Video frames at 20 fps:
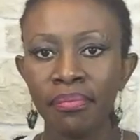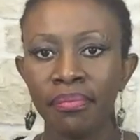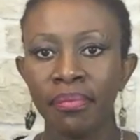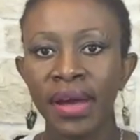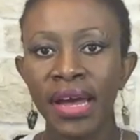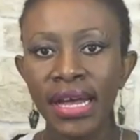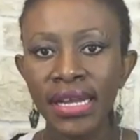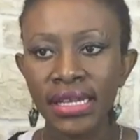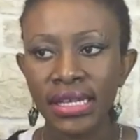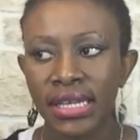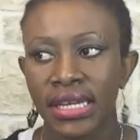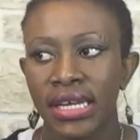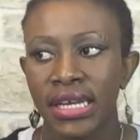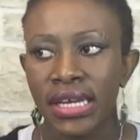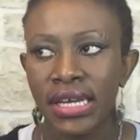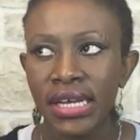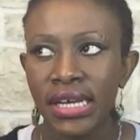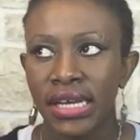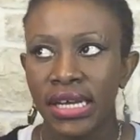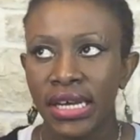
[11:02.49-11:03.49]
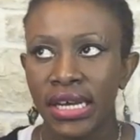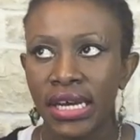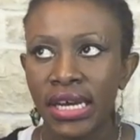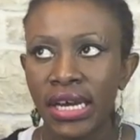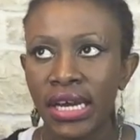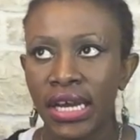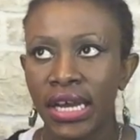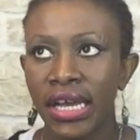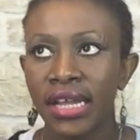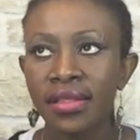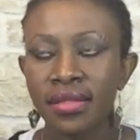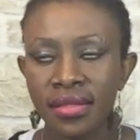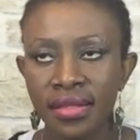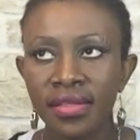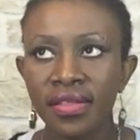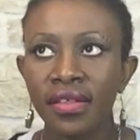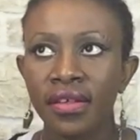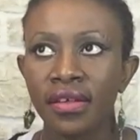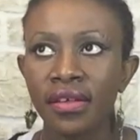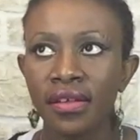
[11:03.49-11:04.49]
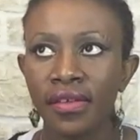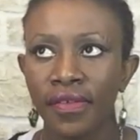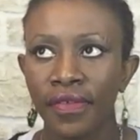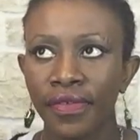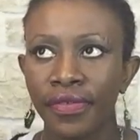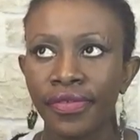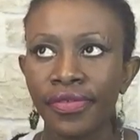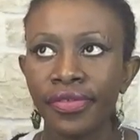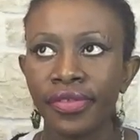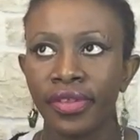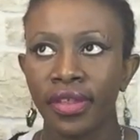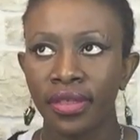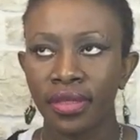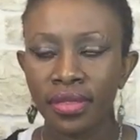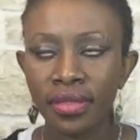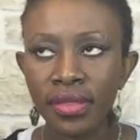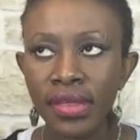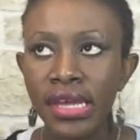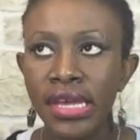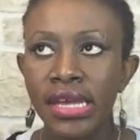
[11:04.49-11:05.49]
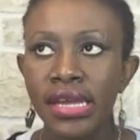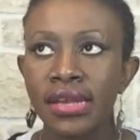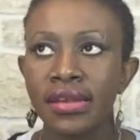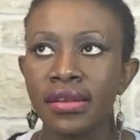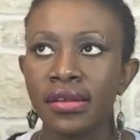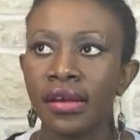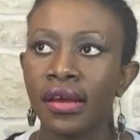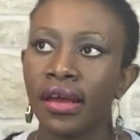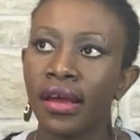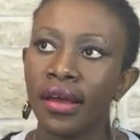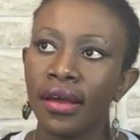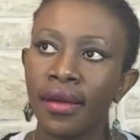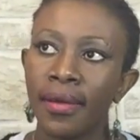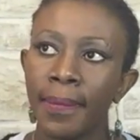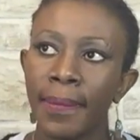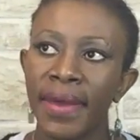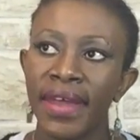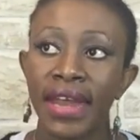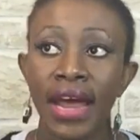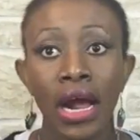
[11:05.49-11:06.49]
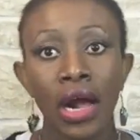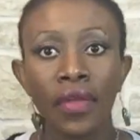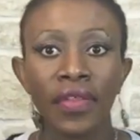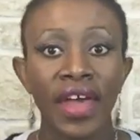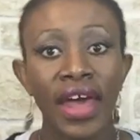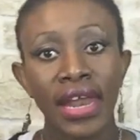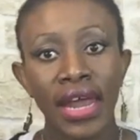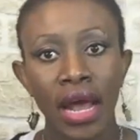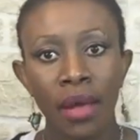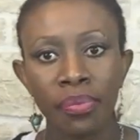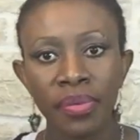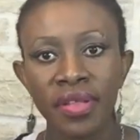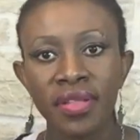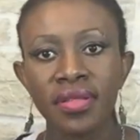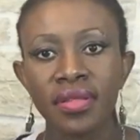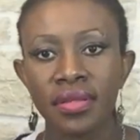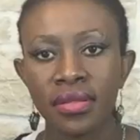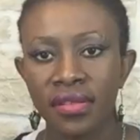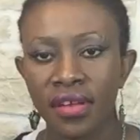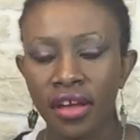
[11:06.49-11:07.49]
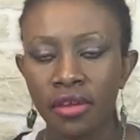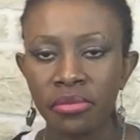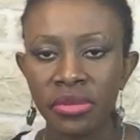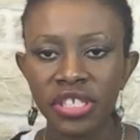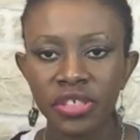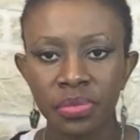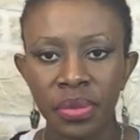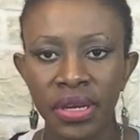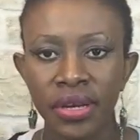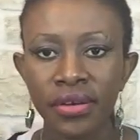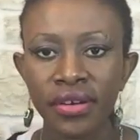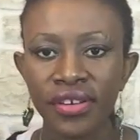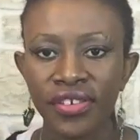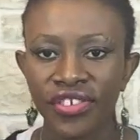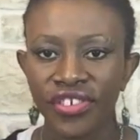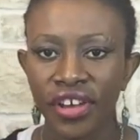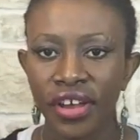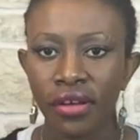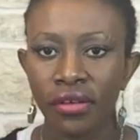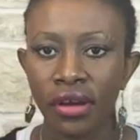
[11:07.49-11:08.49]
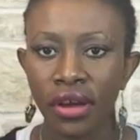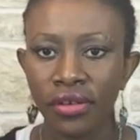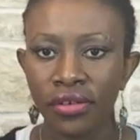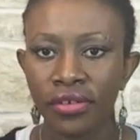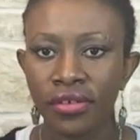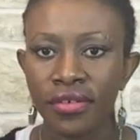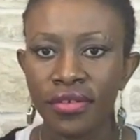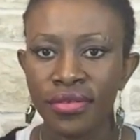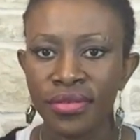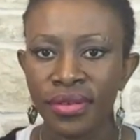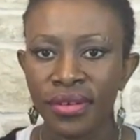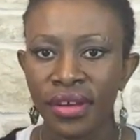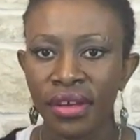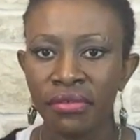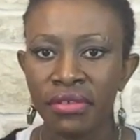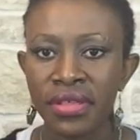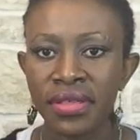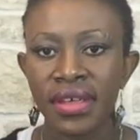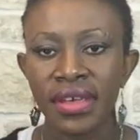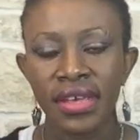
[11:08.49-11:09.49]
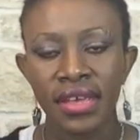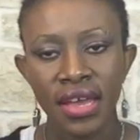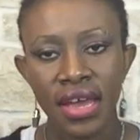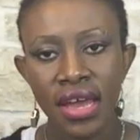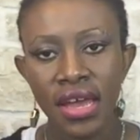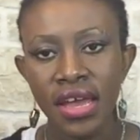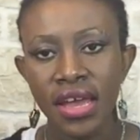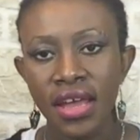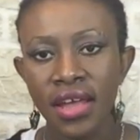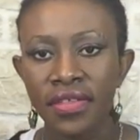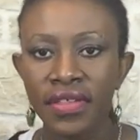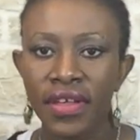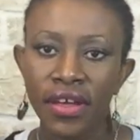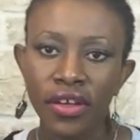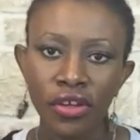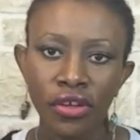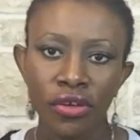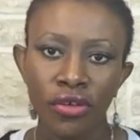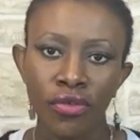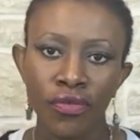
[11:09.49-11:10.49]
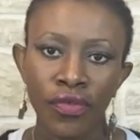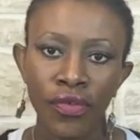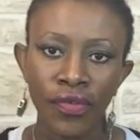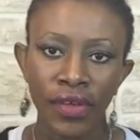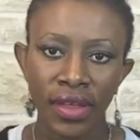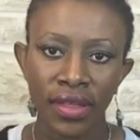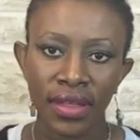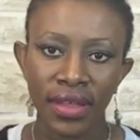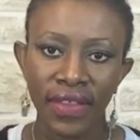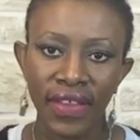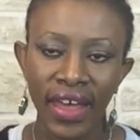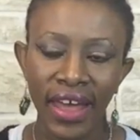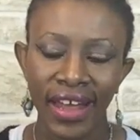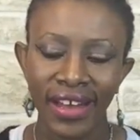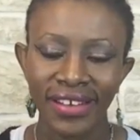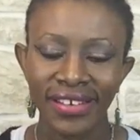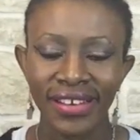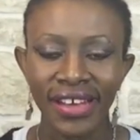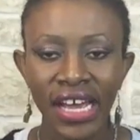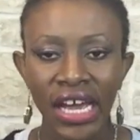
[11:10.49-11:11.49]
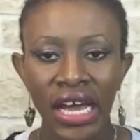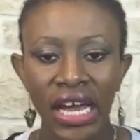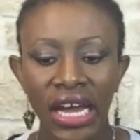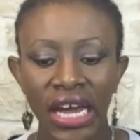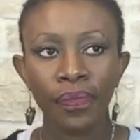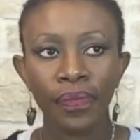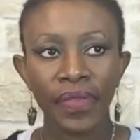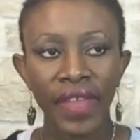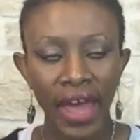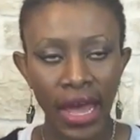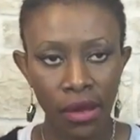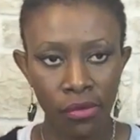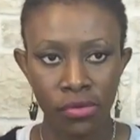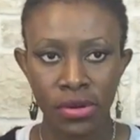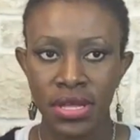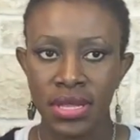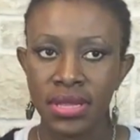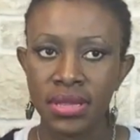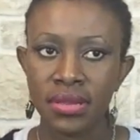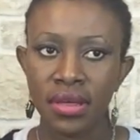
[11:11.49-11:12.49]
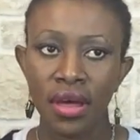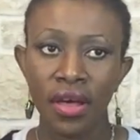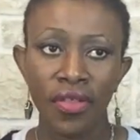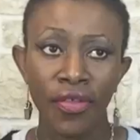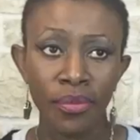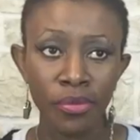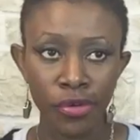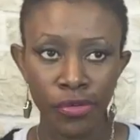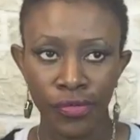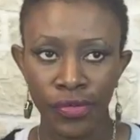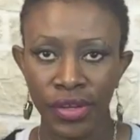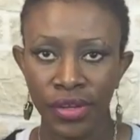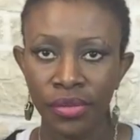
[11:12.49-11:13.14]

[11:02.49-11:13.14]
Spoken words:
But it's the scene and how that happens is done much better in Shadowhunters. And I was like, yay, thank you for fixing that. That was the movie.